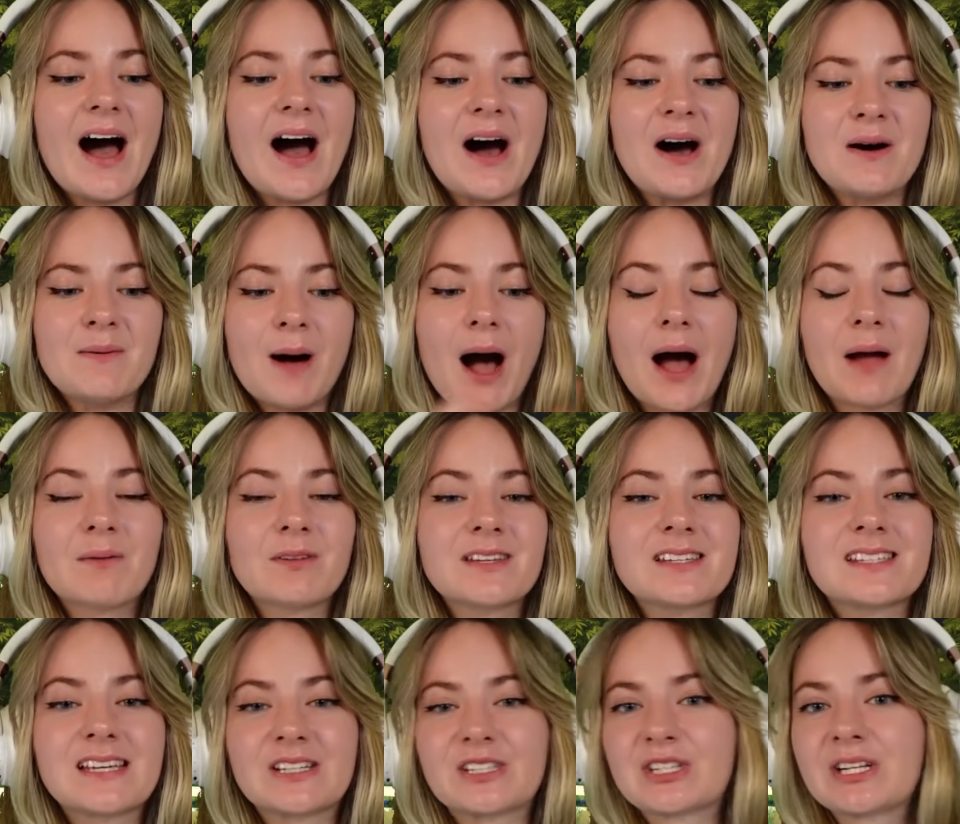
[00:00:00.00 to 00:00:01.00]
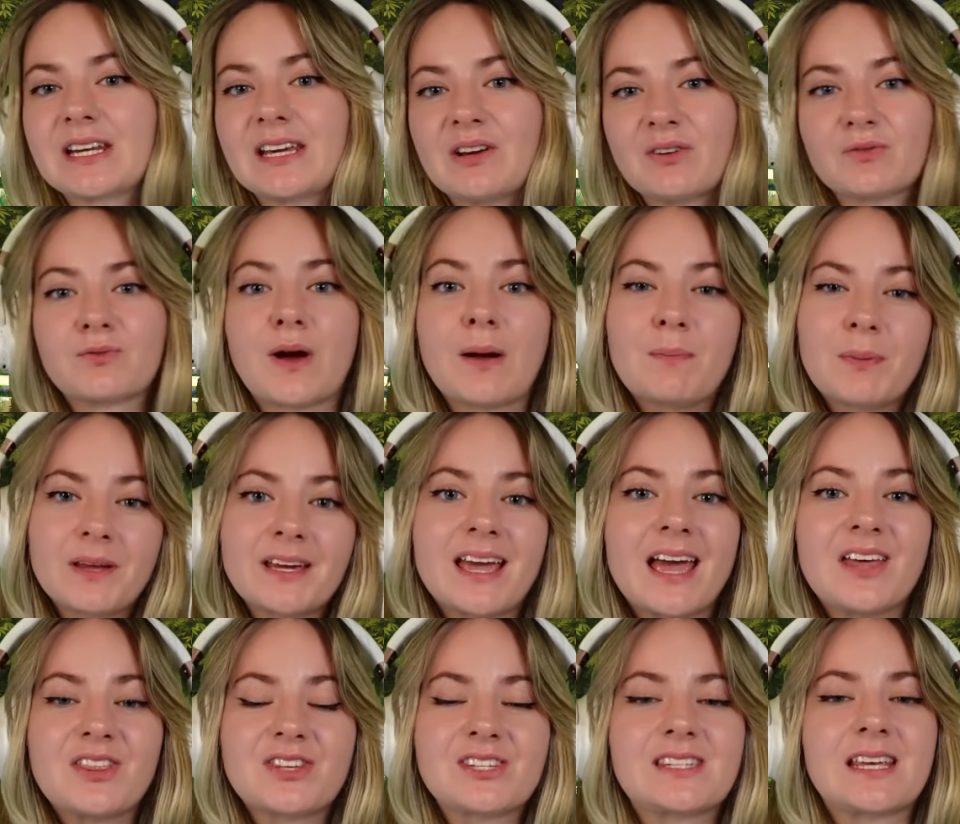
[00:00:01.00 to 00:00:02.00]
I will essentially
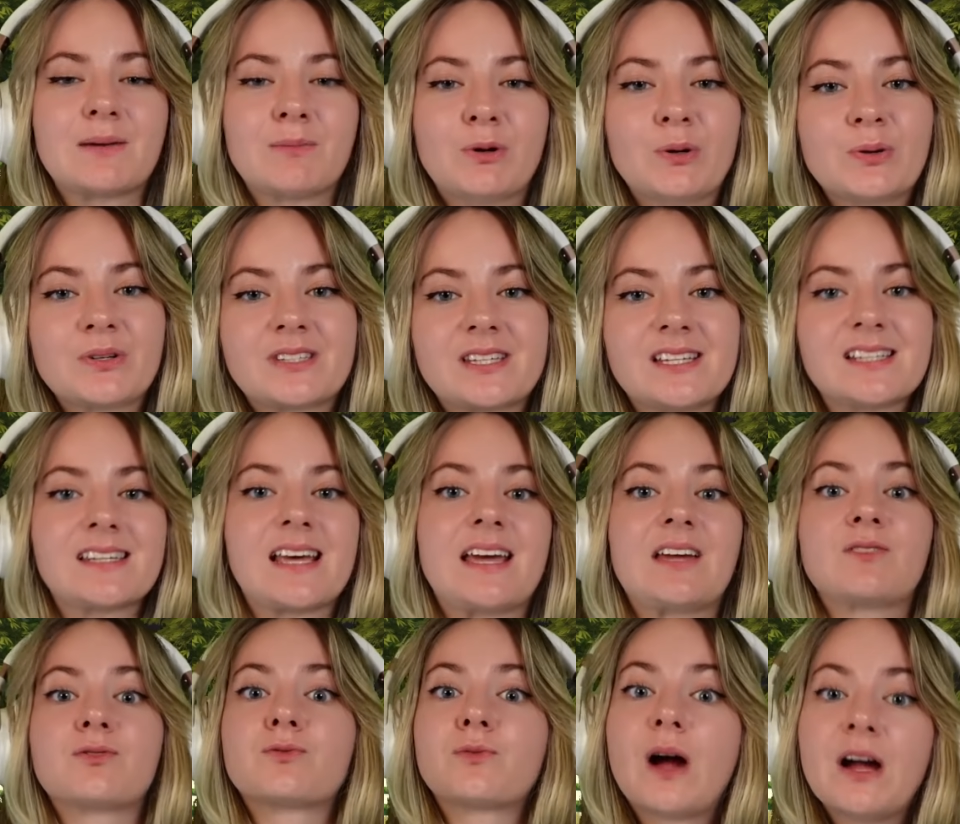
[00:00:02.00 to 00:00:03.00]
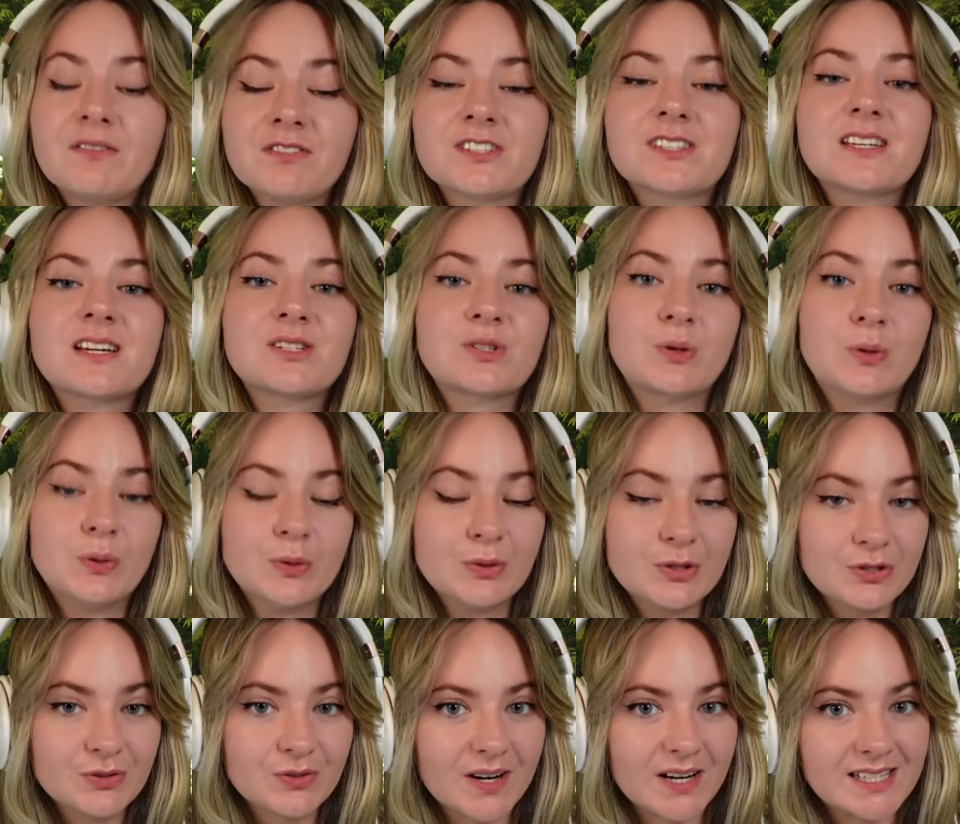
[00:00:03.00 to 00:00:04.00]
replicate the same horses in Rival Stars
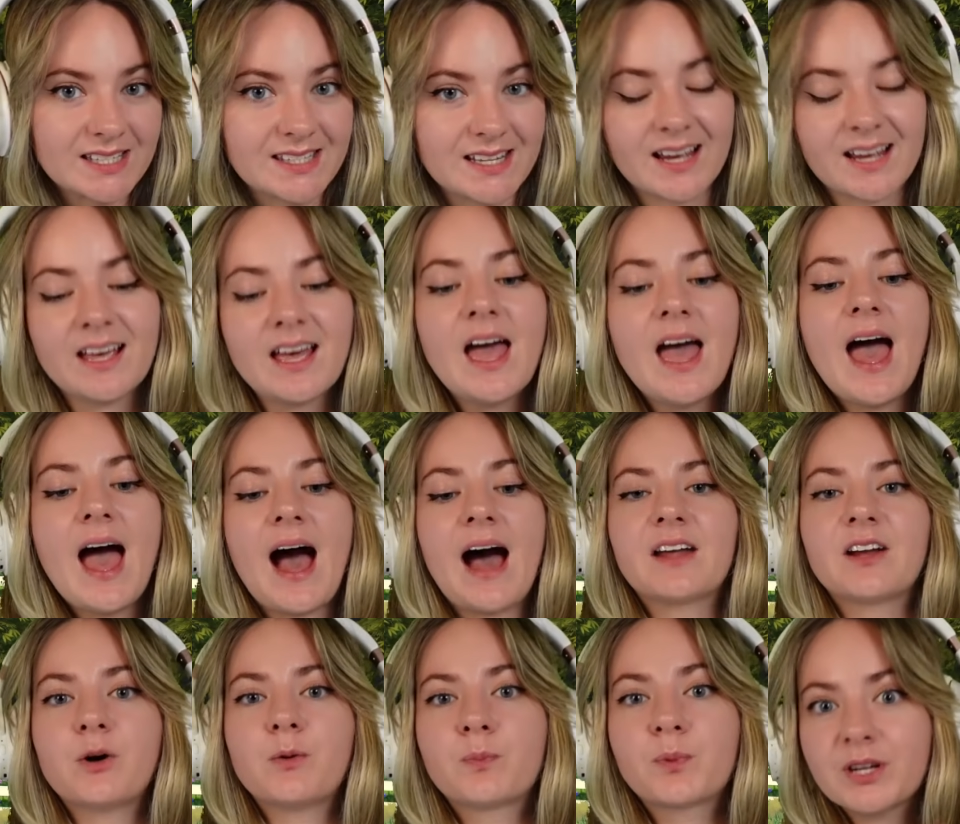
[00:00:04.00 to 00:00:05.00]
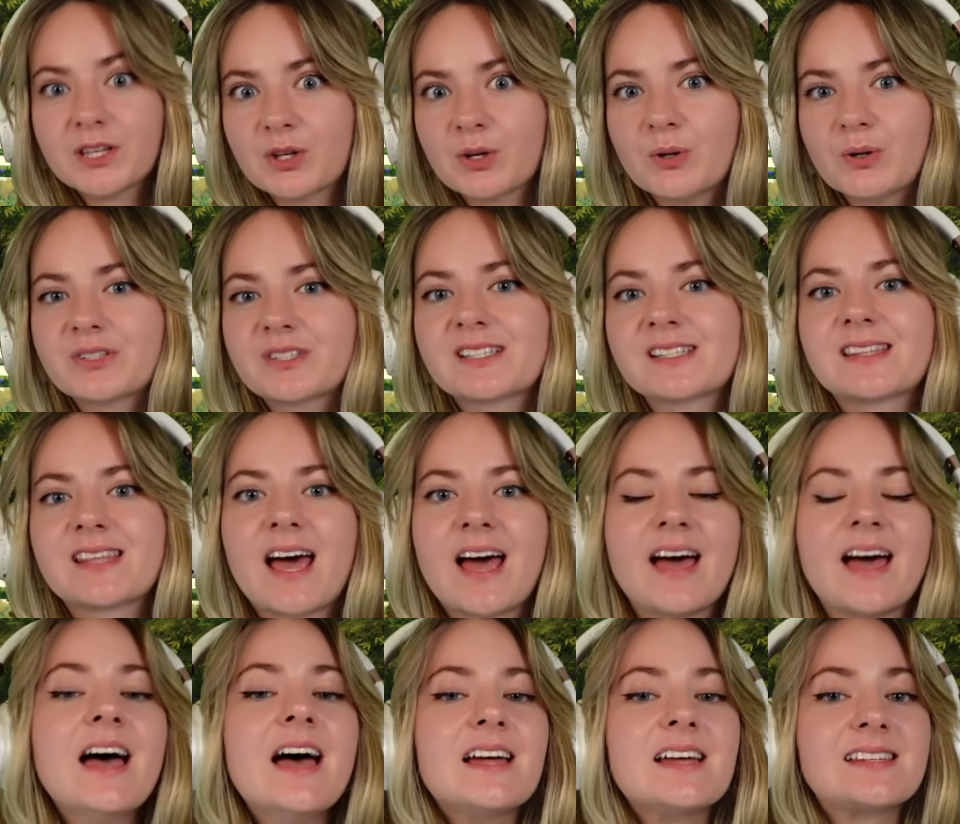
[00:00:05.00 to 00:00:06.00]
horse racing, and I'll breed the horses
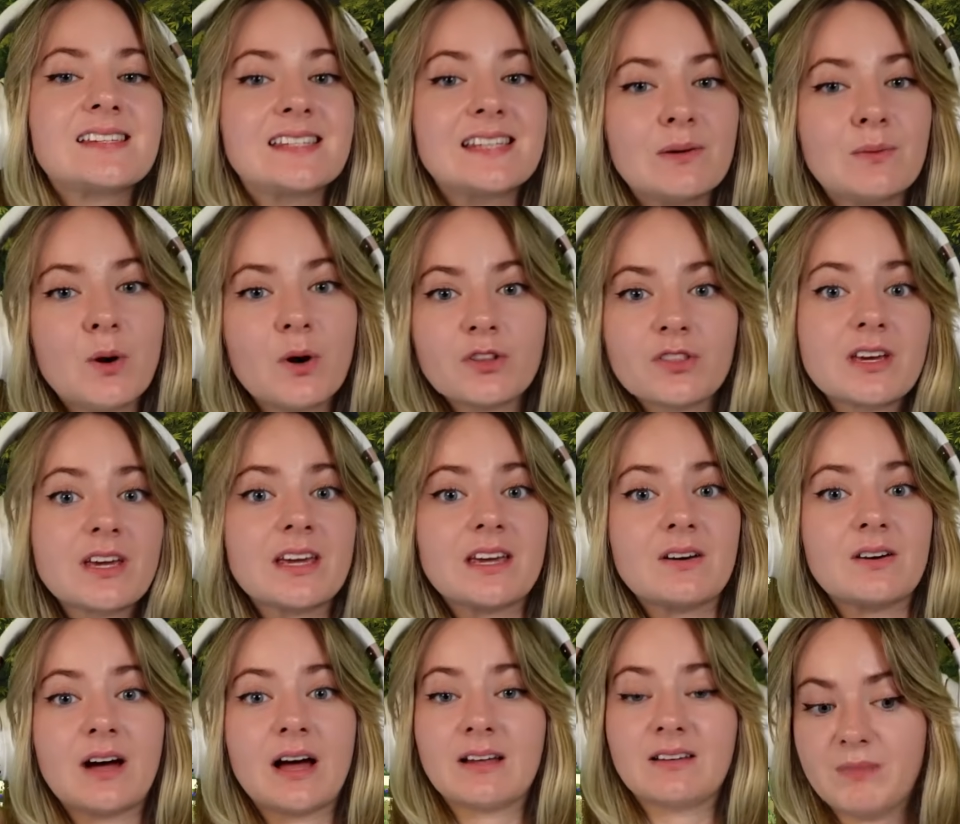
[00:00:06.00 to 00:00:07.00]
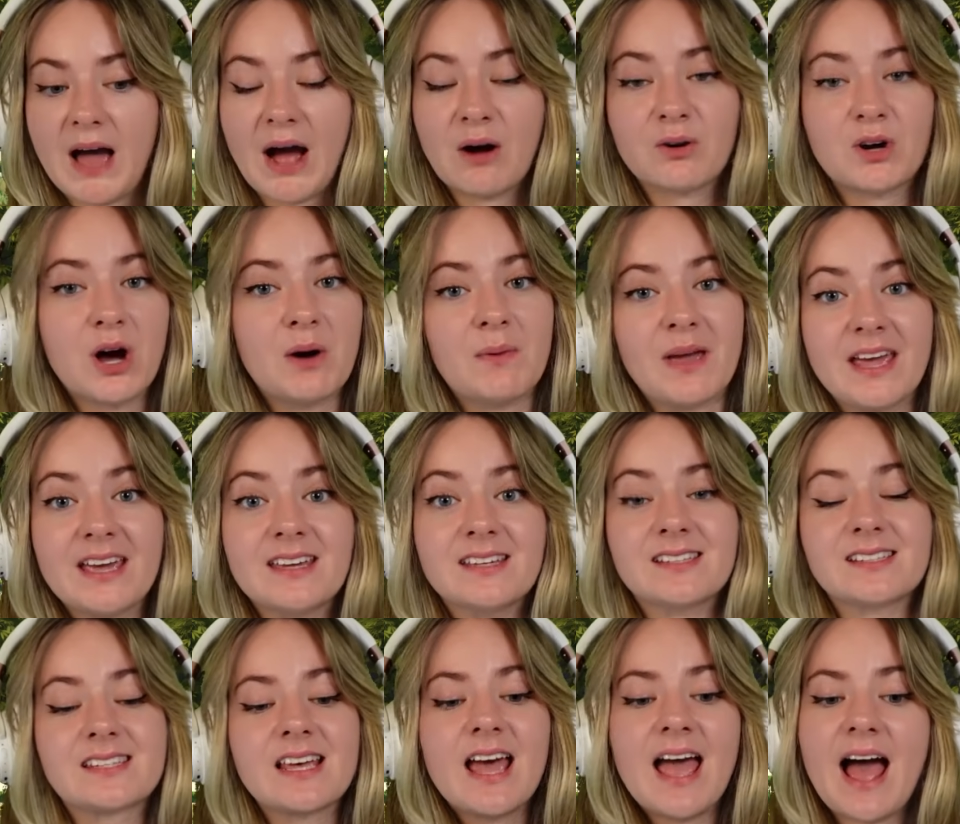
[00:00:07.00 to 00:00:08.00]
there, see what the outcome
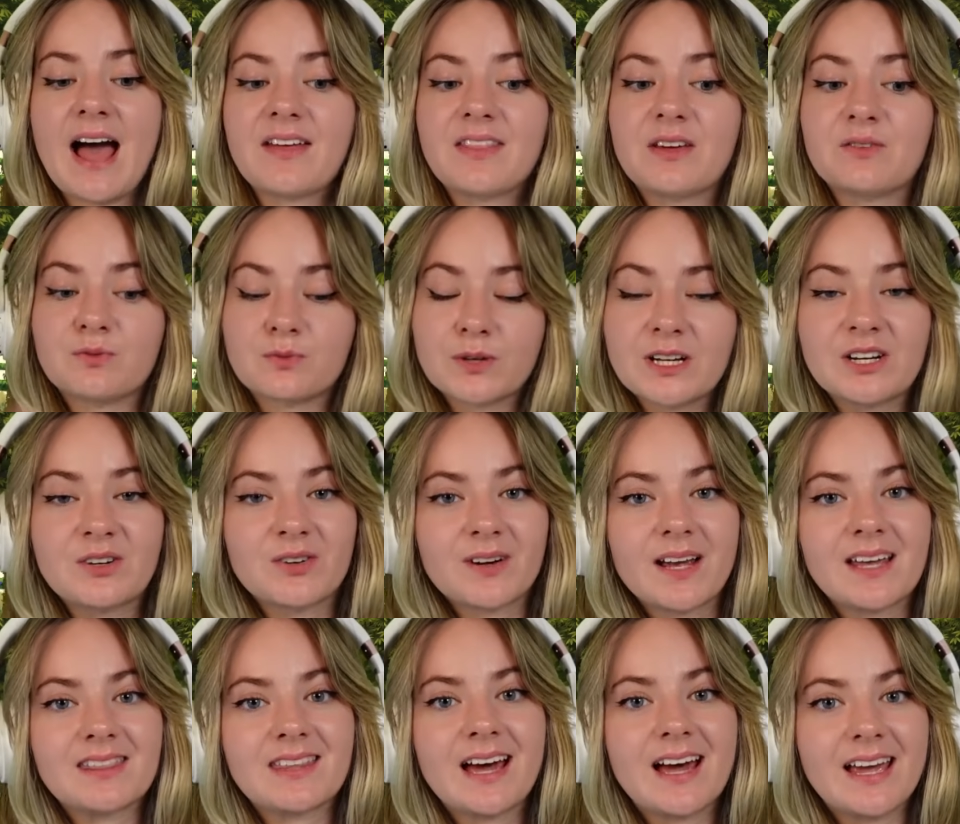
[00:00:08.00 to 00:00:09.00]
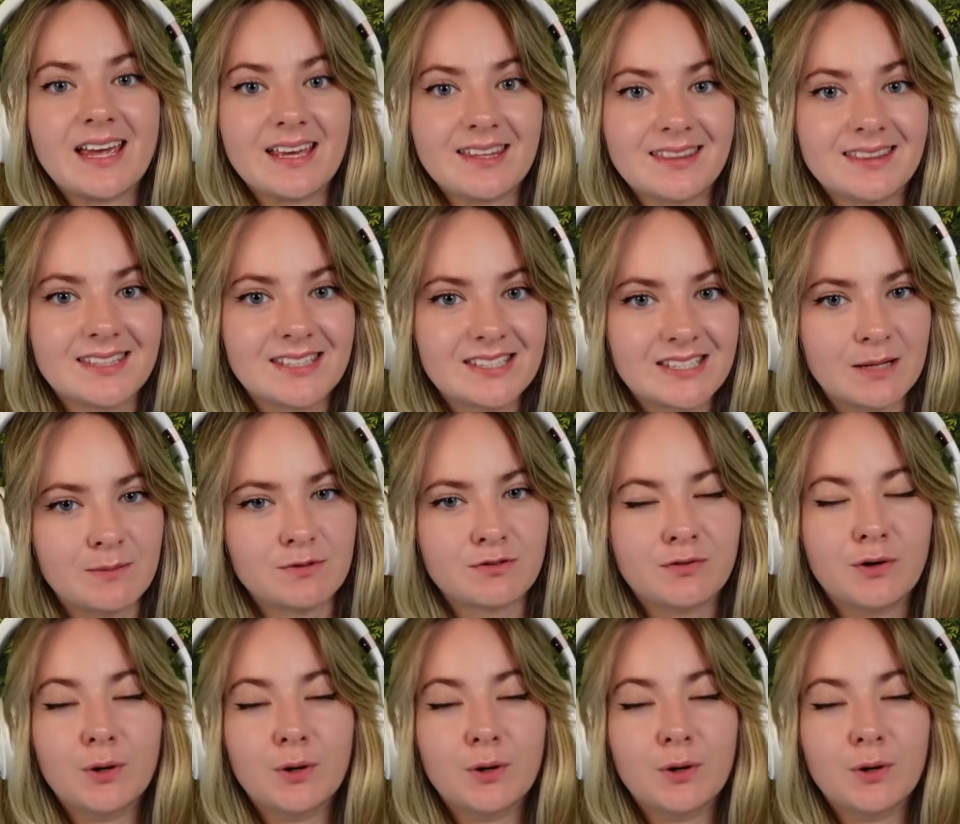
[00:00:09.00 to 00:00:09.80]
is, and then recreate that in the Sims